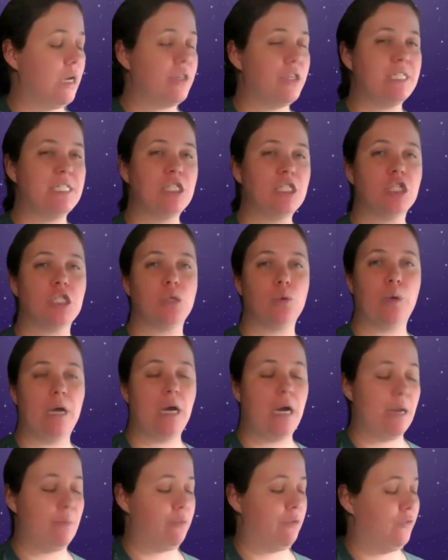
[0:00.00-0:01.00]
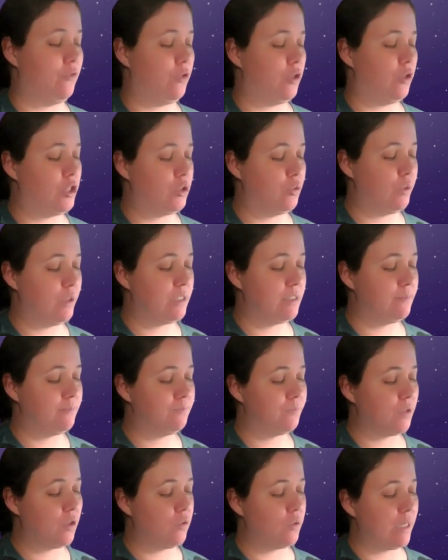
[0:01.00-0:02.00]
This is just the way I prefer to do it.
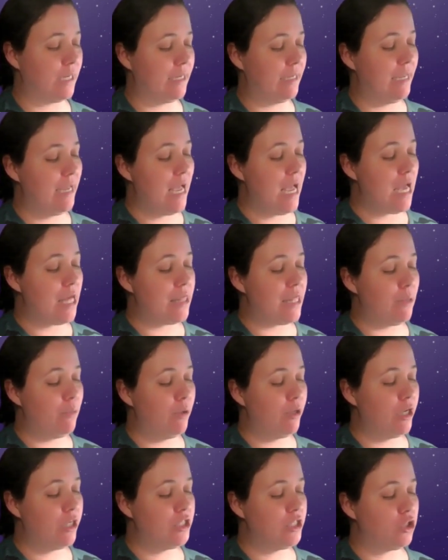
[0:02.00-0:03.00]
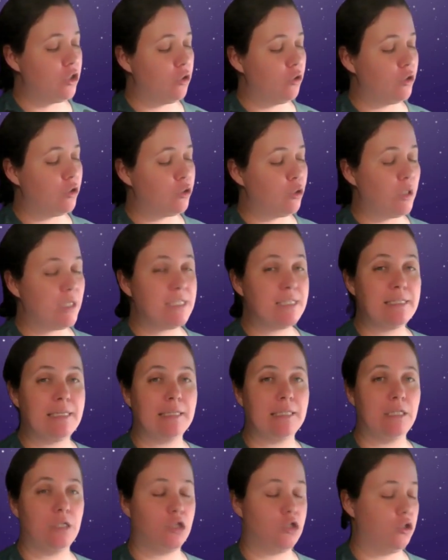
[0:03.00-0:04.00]
Okay, then we're going to go on to our
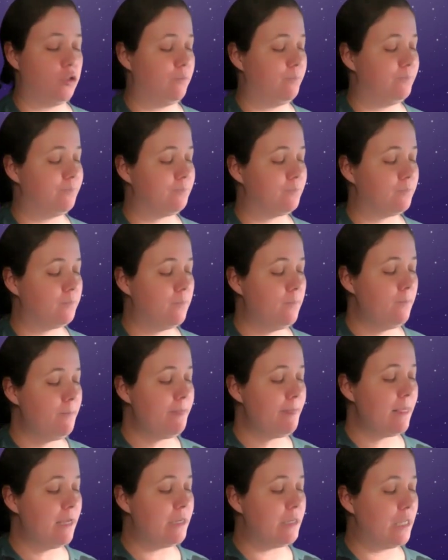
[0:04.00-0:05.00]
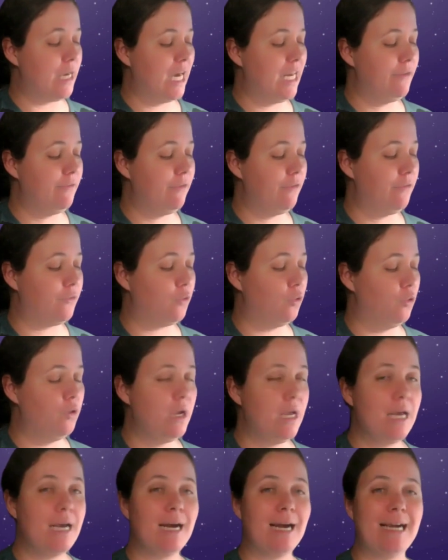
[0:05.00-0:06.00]
second term. 9 over 4,
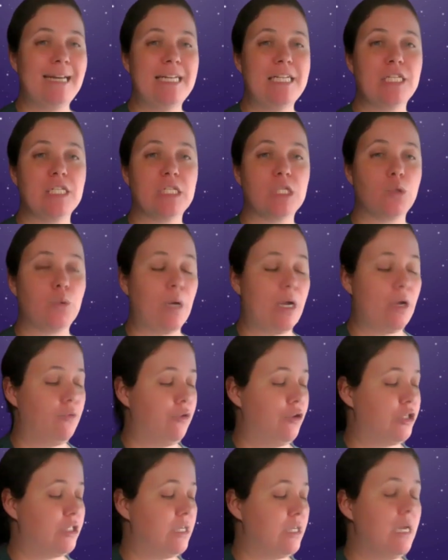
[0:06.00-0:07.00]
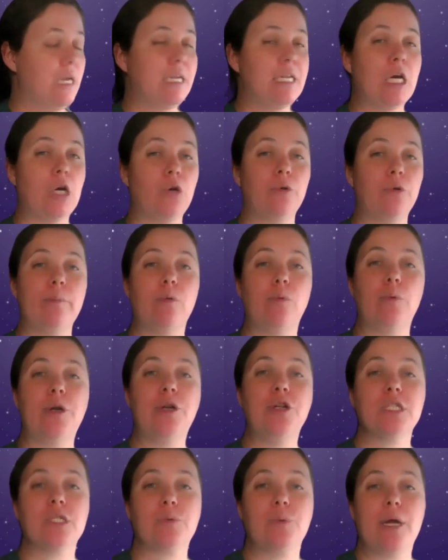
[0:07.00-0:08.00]
I need to square root. Now remember, when
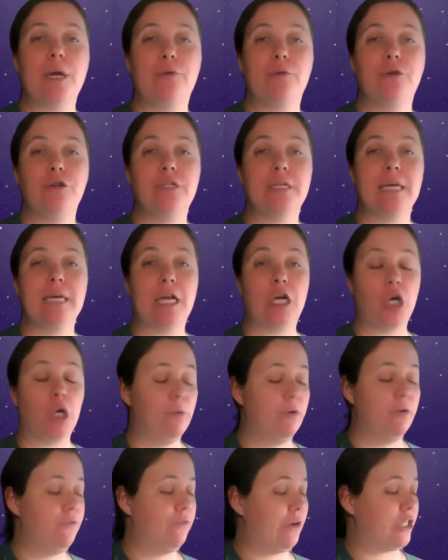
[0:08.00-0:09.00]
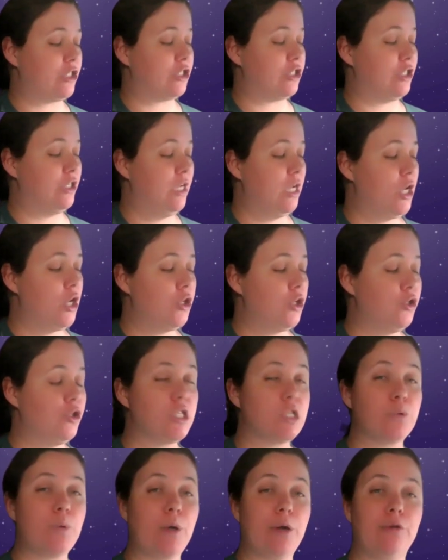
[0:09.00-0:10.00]
you square root a common fraction, you
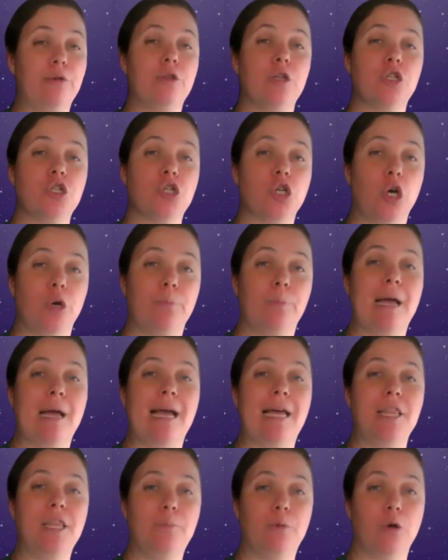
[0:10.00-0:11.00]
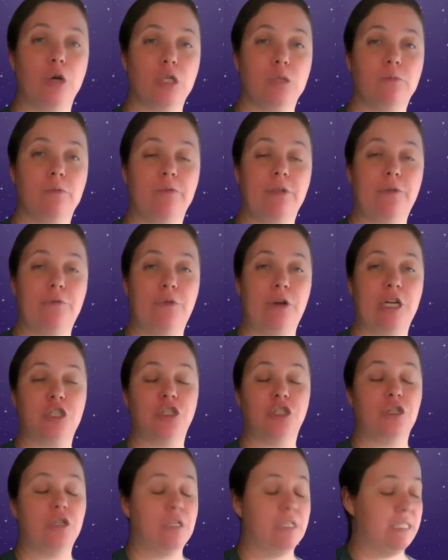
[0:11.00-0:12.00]
square root the top and the bottom of that
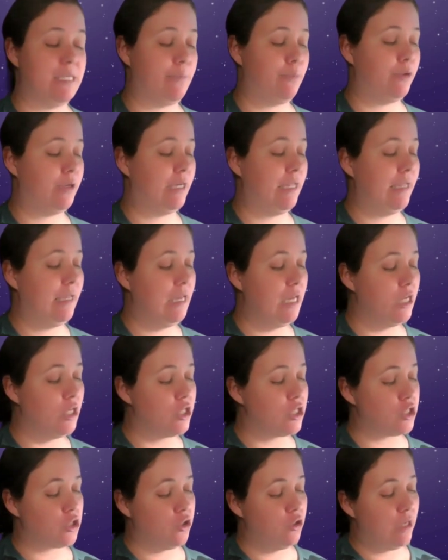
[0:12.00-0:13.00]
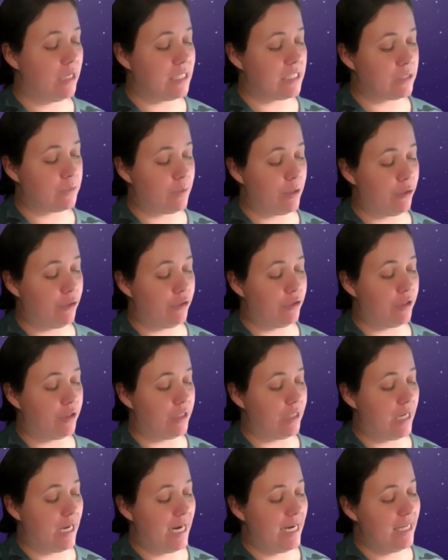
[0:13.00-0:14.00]
fraction separately. So I square root the
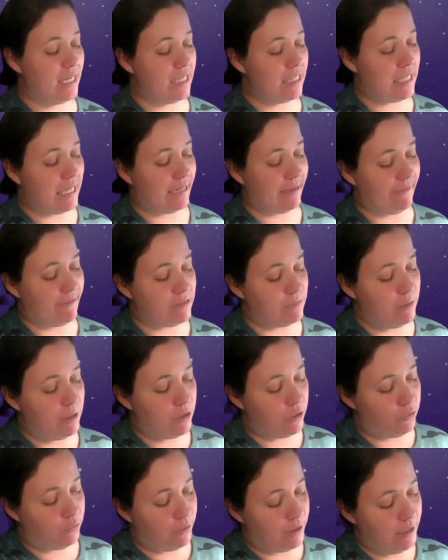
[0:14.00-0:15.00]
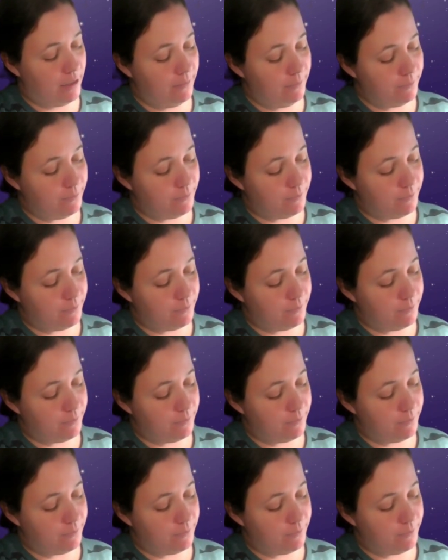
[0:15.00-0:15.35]
9, that gives me 3.